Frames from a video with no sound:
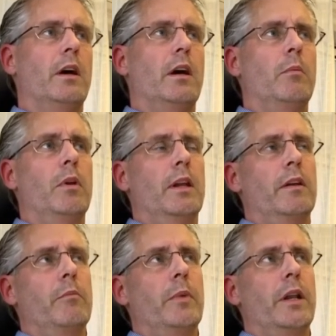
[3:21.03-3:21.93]
I
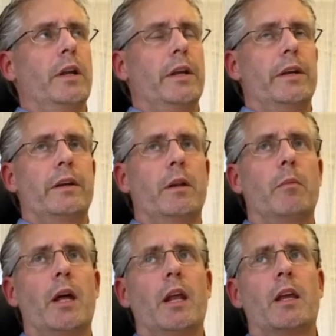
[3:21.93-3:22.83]
believe in
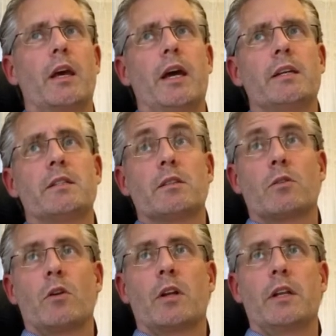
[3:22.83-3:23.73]
many cases,
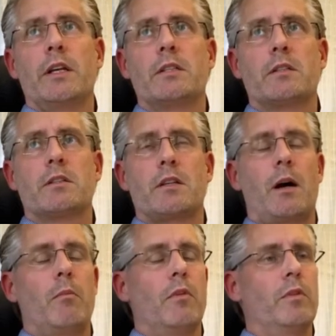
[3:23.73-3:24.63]
or at least
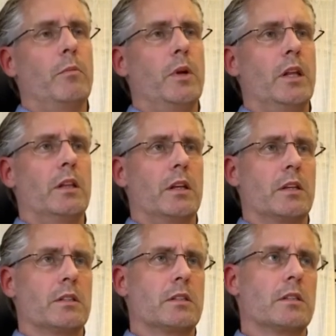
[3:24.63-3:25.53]
some of the
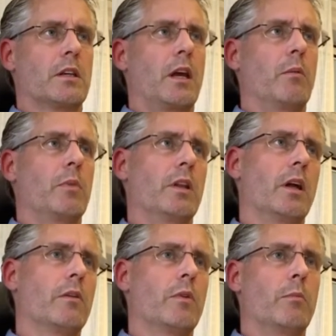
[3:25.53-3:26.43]
meetings, can be
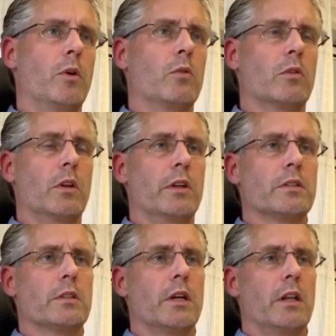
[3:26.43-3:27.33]
done remotely
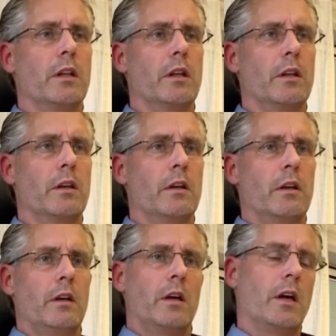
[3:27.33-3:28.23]
instead,
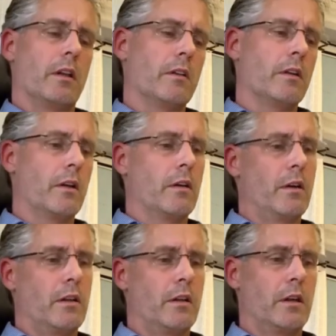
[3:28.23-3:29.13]
and
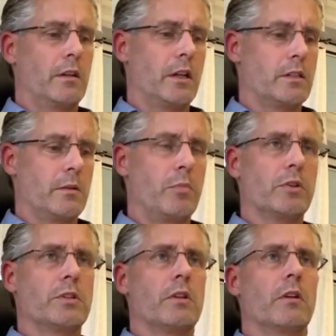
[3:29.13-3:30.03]
I think that's a
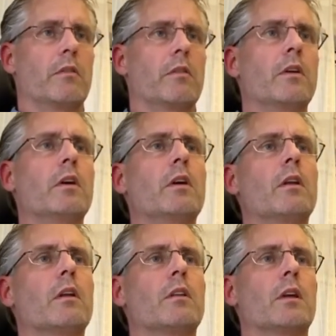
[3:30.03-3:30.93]
positive
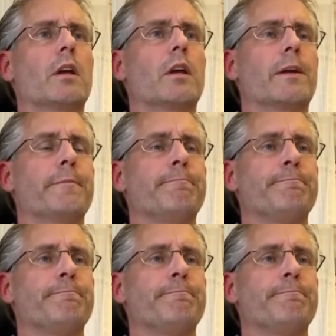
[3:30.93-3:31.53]
thing.